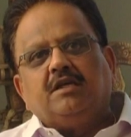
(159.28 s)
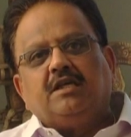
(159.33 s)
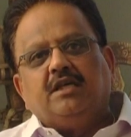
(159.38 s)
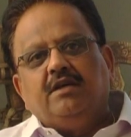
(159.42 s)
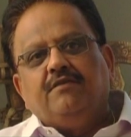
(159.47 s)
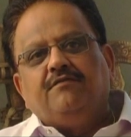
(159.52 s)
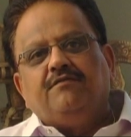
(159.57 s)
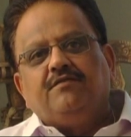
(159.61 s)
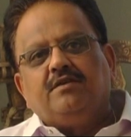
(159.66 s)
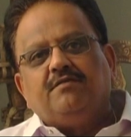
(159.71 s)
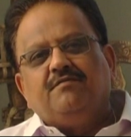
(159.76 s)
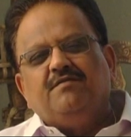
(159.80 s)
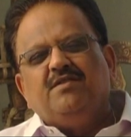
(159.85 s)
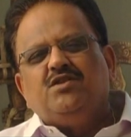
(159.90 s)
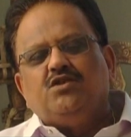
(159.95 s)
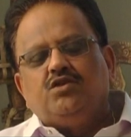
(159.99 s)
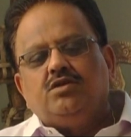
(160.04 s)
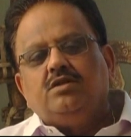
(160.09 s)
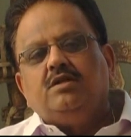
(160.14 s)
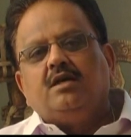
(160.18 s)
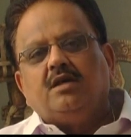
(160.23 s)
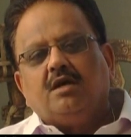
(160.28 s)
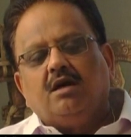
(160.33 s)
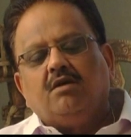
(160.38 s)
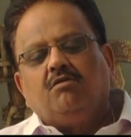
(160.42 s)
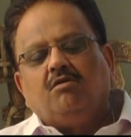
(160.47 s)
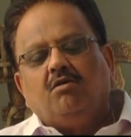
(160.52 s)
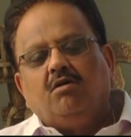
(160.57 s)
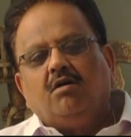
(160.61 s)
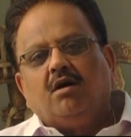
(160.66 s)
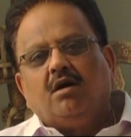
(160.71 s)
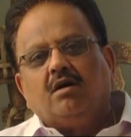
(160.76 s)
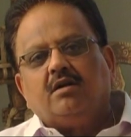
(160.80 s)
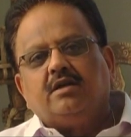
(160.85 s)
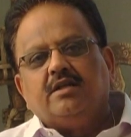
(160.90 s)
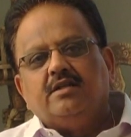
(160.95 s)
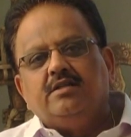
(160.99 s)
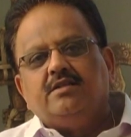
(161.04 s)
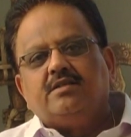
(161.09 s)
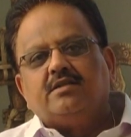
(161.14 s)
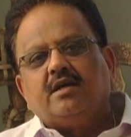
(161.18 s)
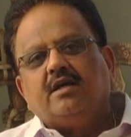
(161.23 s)
gift which they have got
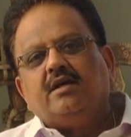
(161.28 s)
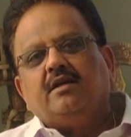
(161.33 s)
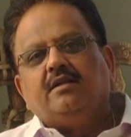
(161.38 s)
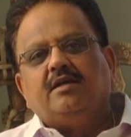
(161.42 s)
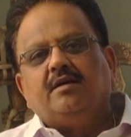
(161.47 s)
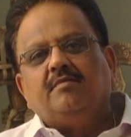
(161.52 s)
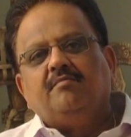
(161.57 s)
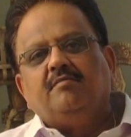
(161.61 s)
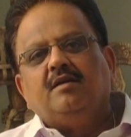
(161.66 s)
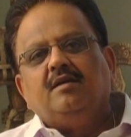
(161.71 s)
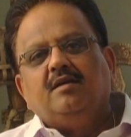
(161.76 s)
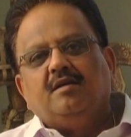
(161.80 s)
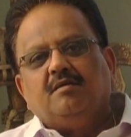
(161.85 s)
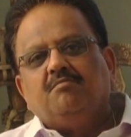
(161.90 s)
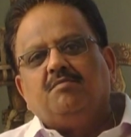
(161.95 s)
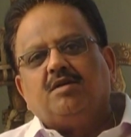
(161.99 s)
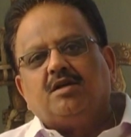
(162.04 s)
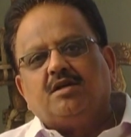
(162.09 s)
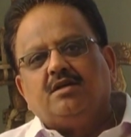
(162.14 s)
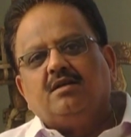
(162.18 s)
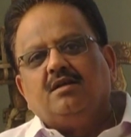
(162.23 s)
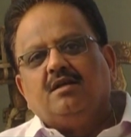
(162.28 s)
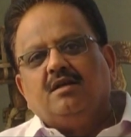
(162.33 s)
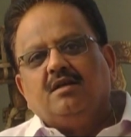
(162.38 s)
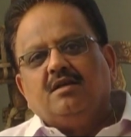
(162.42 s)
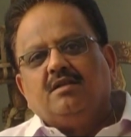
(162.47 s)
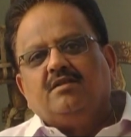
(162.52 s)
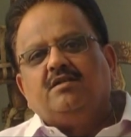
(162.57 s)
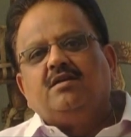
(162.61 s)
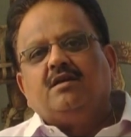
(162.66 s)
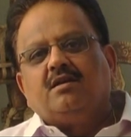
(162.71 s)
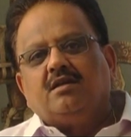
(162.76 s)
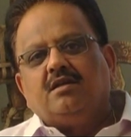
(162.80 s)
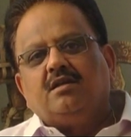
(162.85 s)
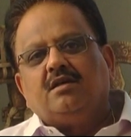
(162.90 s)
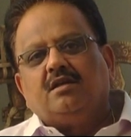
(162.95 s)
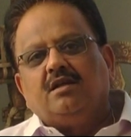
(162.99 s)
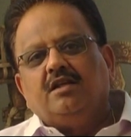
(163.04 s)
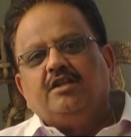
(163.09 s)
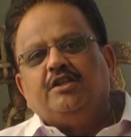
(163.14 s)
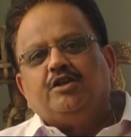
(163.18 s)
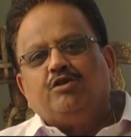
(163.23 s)
inside them, but
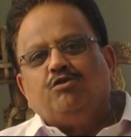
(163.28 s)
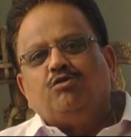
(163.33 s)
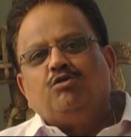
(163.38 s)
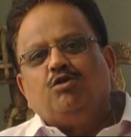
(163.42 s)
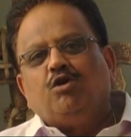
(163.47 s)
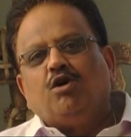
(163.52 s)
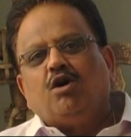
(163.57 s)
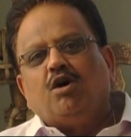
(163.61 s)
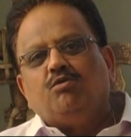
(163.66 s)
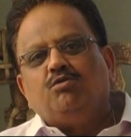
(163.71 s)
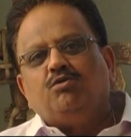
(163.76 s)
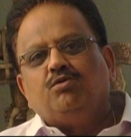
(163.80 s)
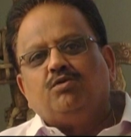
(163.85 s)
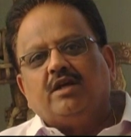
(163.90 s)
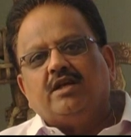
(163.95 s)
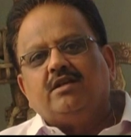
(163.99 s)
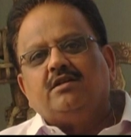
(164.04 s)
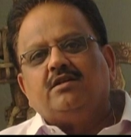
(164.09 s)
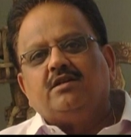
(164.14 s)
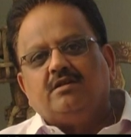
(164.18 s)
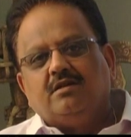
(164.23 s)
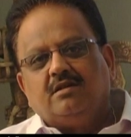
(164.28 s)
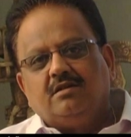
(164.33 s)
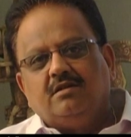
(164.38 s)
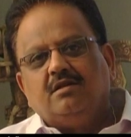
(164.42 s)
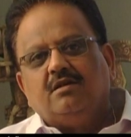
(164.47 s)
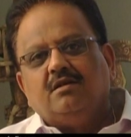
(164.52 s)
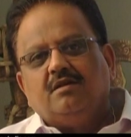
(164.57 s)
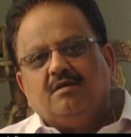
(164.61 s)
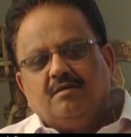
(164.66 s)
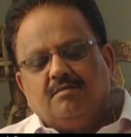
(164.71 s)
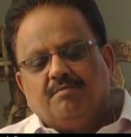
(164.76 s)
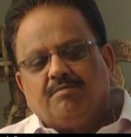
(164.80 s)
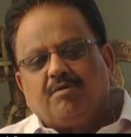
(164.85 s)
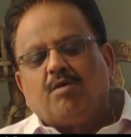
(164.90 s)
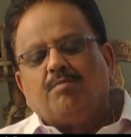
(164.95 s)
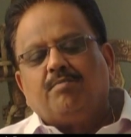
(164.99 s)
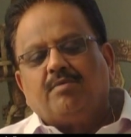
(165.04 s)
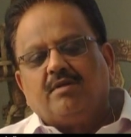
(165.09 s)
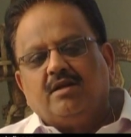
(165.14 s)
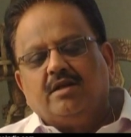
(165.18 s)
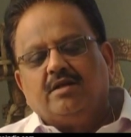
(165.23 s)
theoretically they don't know how to get it
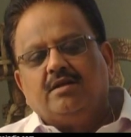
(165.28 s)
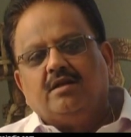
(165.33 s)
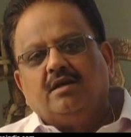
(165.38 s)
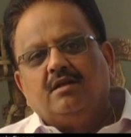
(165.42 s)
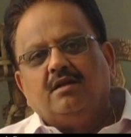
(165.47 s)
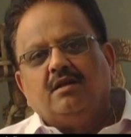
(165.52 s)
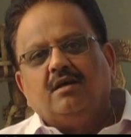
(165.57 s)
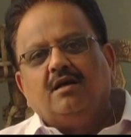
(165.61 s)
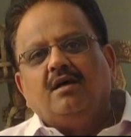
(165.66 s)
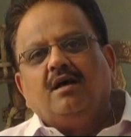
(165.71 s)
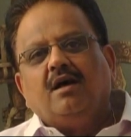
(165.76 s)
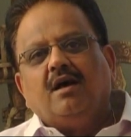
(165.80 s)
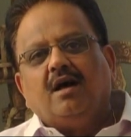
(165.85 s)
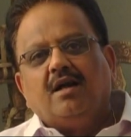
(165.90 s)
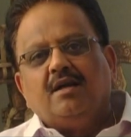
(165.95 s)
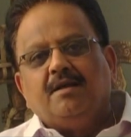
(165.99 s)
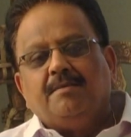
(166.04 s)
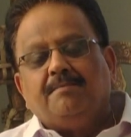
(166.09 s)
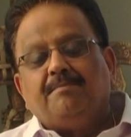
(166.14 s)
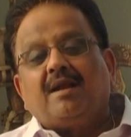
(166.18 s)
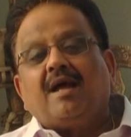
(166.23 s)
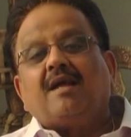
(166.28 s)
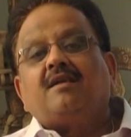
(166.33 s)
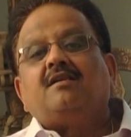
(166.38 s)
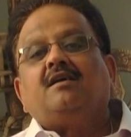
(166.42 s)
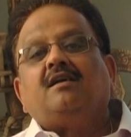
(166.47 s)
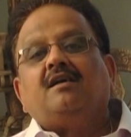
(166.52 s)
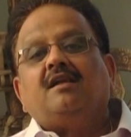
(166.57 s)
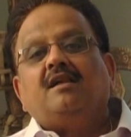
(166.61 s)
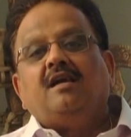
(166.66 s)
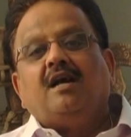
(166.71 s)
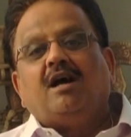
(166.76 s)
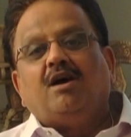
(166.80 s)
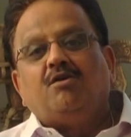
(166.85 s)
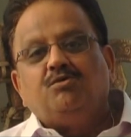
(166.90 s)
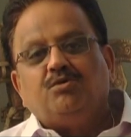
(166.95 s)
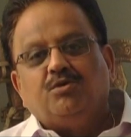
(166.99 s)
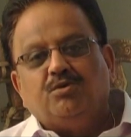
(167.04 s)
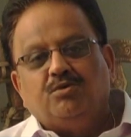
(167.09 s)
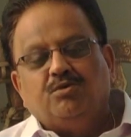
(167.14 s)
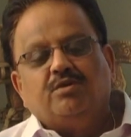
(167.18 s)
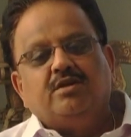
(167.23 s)
properly done, and practically how
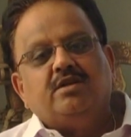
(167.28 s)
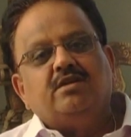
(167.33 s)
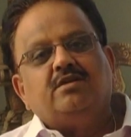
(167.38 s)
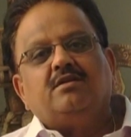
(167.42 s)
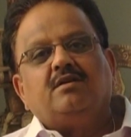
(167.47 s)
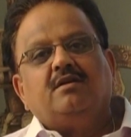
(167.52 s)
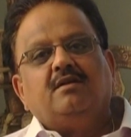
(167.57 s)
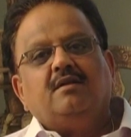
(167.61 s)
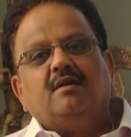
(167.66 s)
to do it.